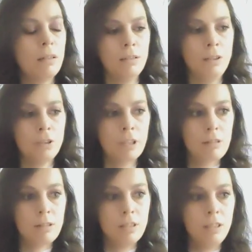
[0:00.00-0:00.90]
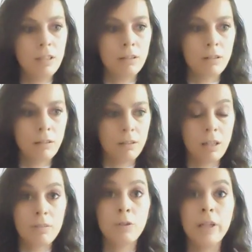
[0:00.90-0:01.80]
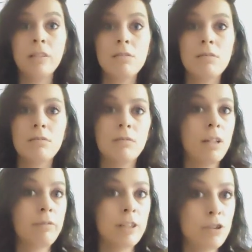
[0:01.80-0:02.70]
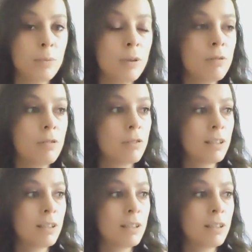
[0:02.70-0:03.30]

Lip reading: You're going to see a lot of greens, a lot of vegetables.